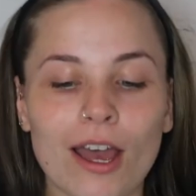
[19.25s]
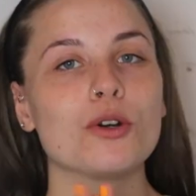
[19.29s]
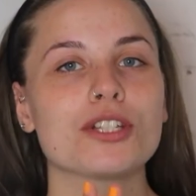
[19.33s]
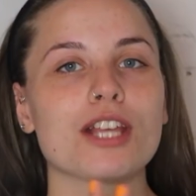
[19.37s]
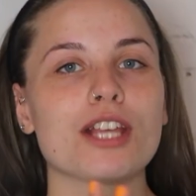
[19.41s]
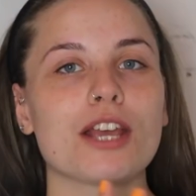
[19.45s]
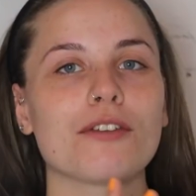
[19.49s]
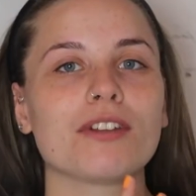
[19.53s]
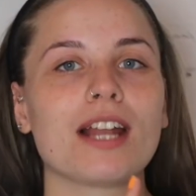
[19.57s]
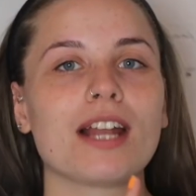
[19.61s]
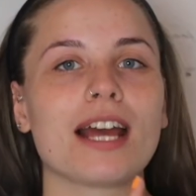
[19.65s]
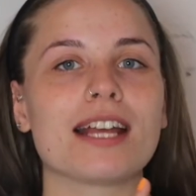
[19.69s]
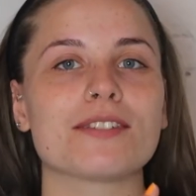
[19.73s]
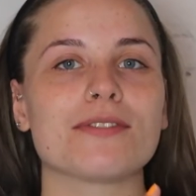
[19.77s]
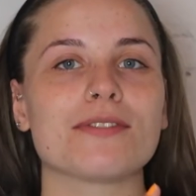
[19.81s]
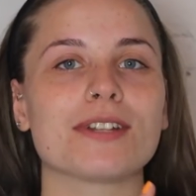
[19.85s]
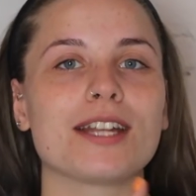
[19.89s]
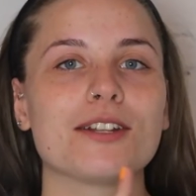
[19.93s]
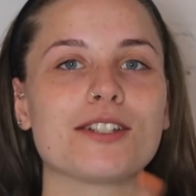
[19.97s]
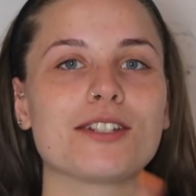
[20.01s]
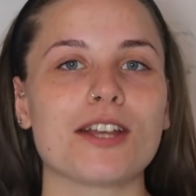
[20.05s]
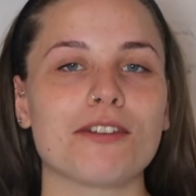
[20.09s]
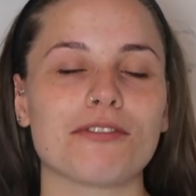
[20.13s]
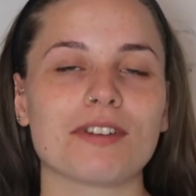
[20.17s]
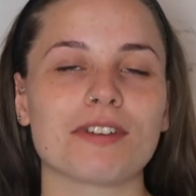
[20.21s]
Also, if you like this
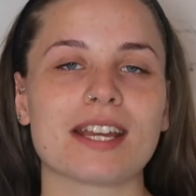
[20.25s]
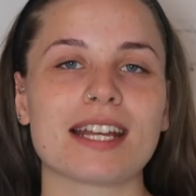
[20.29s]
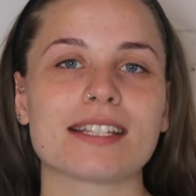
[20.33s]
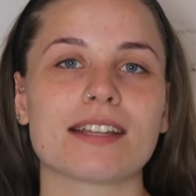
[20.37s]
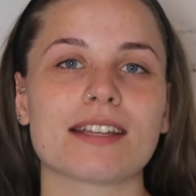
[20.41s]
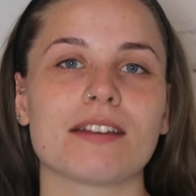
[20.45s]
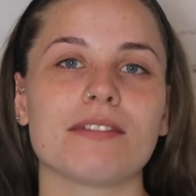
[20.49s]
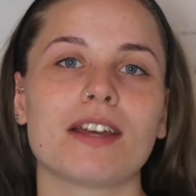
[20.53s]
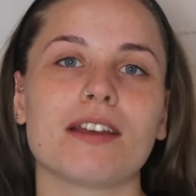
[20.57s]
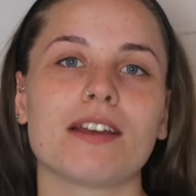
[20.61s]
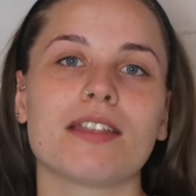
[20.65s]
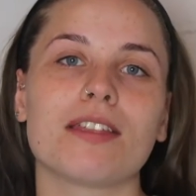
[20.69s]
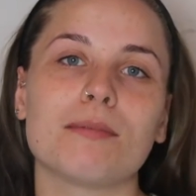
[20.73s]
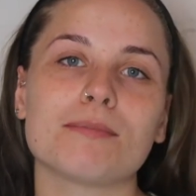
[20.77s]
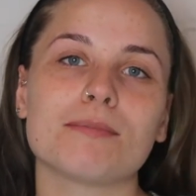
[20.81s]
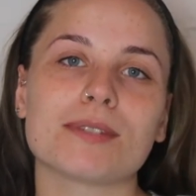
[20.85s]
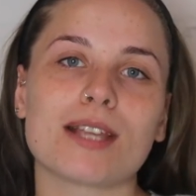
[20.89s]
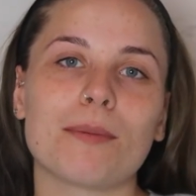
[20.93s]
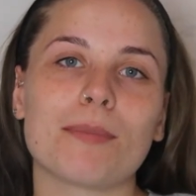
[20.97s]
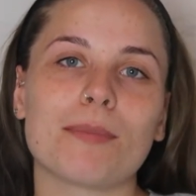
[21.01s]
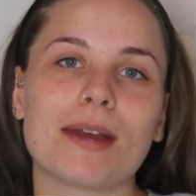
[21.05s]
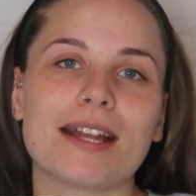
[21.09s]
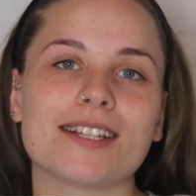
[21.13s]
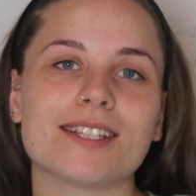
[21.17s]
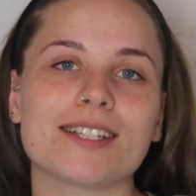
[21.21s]
video, don't forget to give it a thumbs
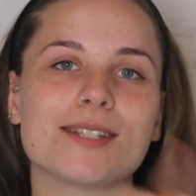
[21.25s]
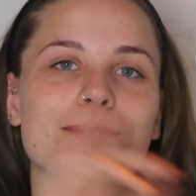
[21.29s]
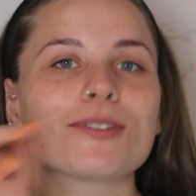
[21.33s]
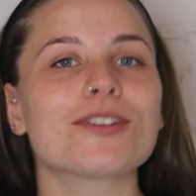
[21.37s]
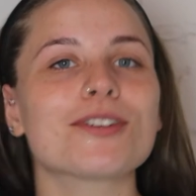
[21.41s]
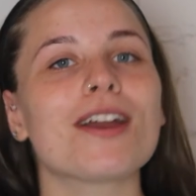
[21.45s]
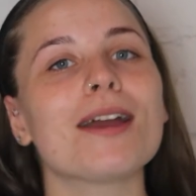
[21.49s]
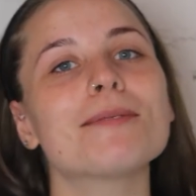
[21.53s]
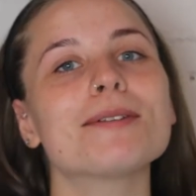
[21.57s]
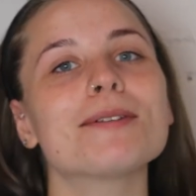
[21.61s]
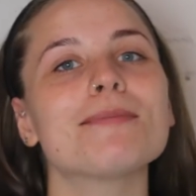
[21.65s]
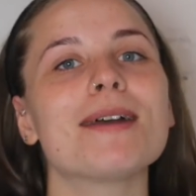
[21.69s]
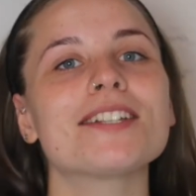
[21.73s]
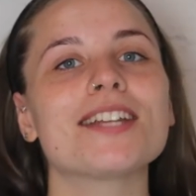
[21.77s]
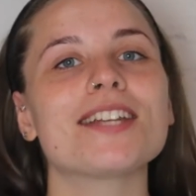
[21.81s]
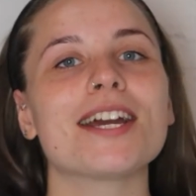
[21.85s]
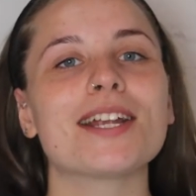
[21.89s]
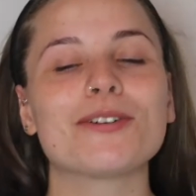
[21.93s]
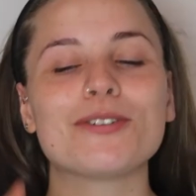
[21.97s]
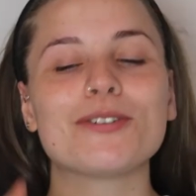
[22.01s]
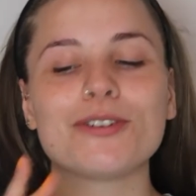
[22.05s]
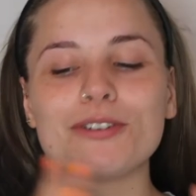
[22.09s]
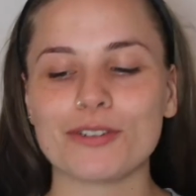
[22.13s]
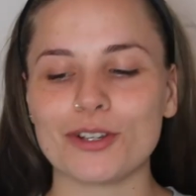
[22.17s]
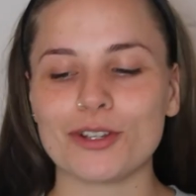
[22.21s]
up and subscribe to my
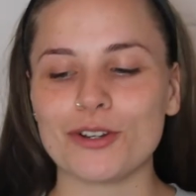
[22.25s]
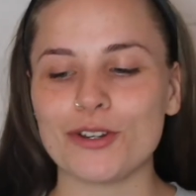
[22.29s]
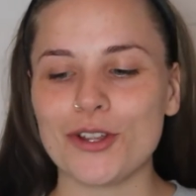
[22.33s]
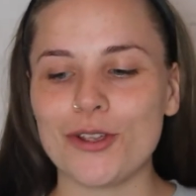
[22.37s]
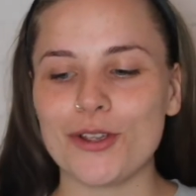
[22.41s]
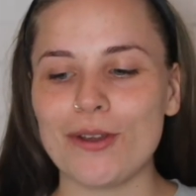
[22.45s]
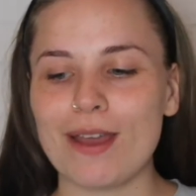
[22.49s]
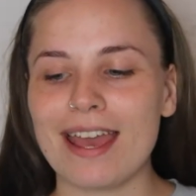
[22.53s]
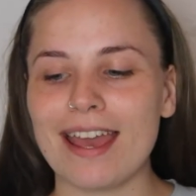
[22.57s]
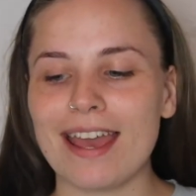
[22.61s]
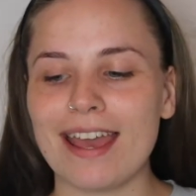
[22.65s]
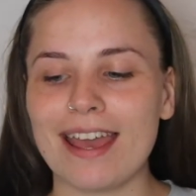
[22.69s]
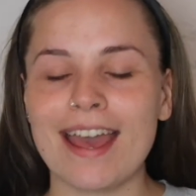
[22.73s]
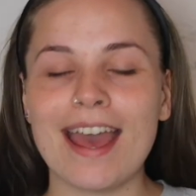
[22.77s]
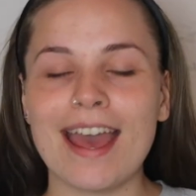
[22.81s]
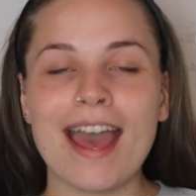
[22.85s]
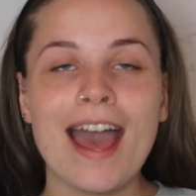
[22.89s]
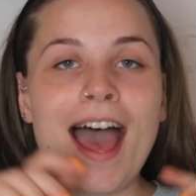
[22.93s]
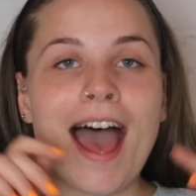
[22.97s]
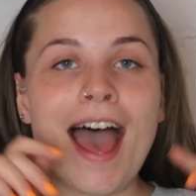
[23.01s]
channel if you're new here.